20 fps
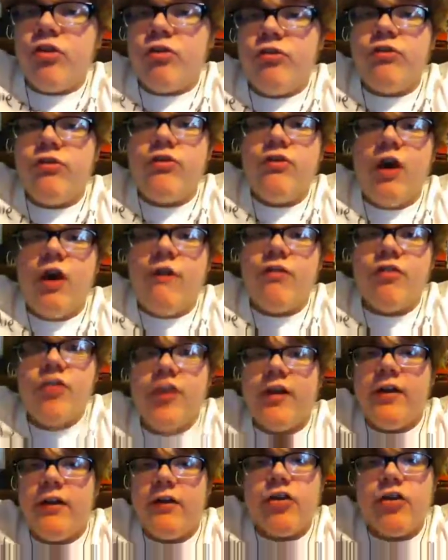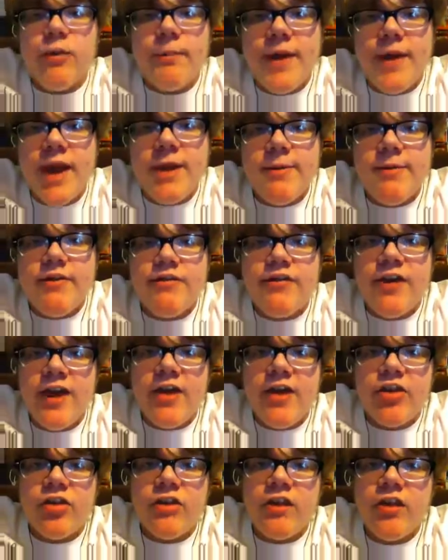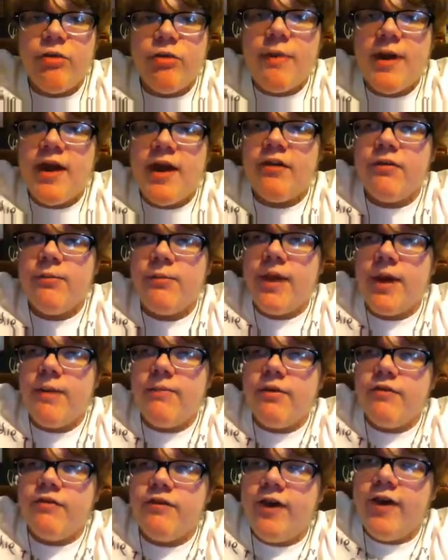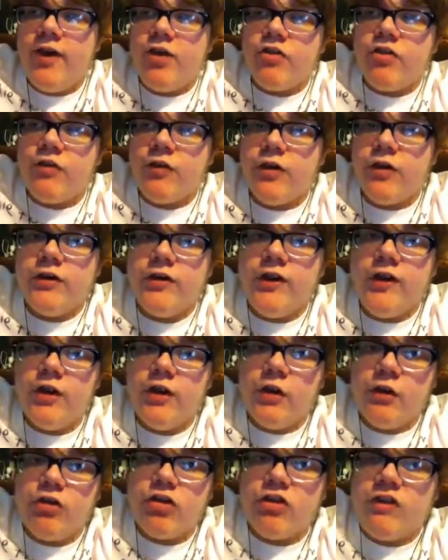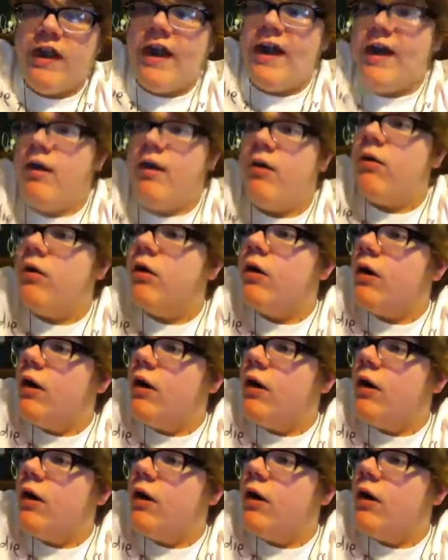Dolph Ziggler's a babyface, and he's been a babyface for years now.